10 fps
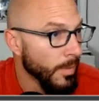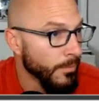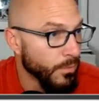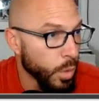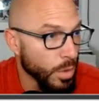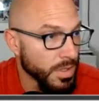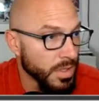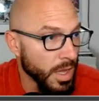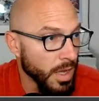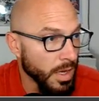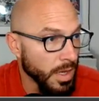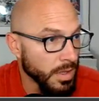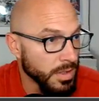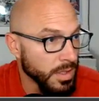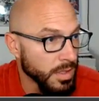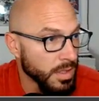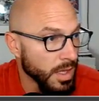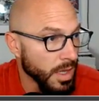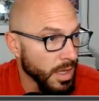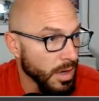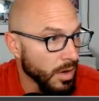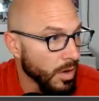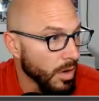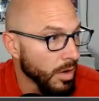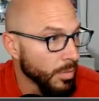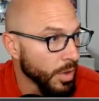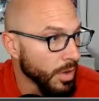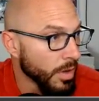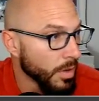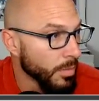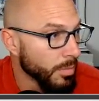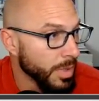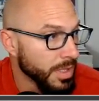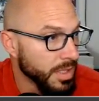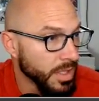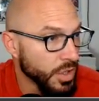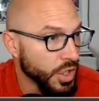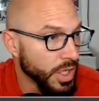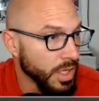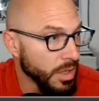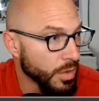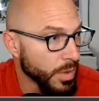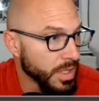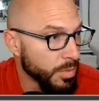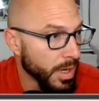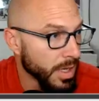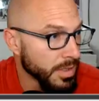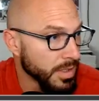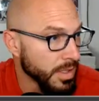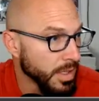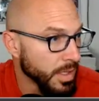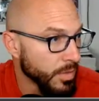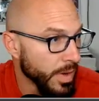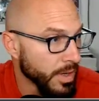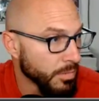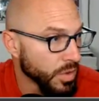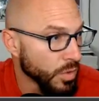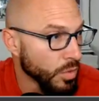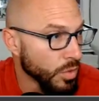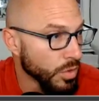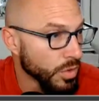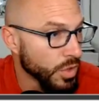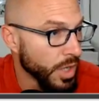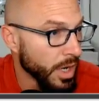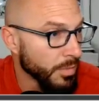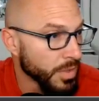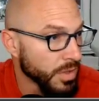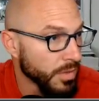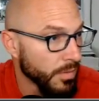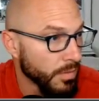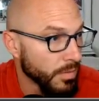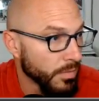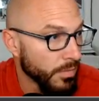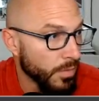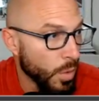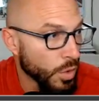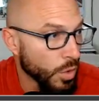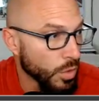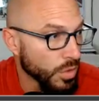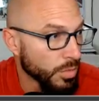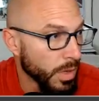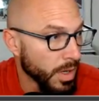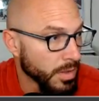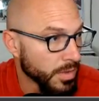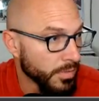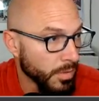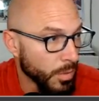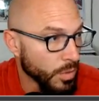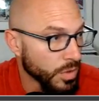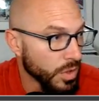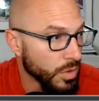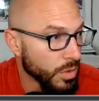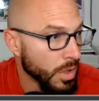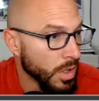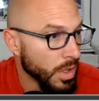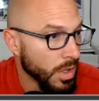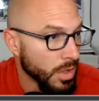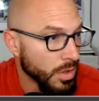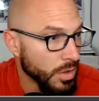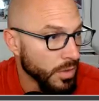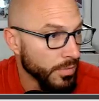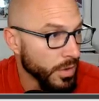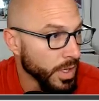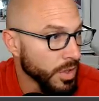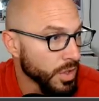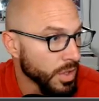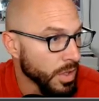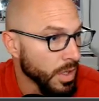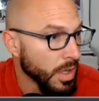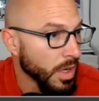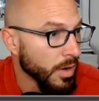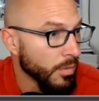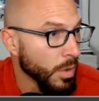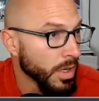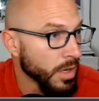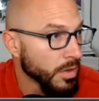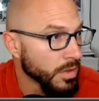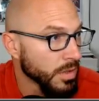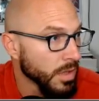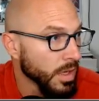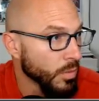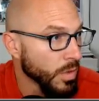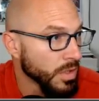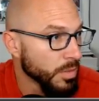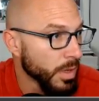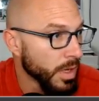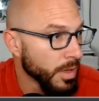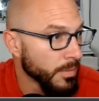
Florida State, NC State, Auburn. BCG, three spots in random schools. Champs, four total spots from those two, two for each. Everybody else getting one spot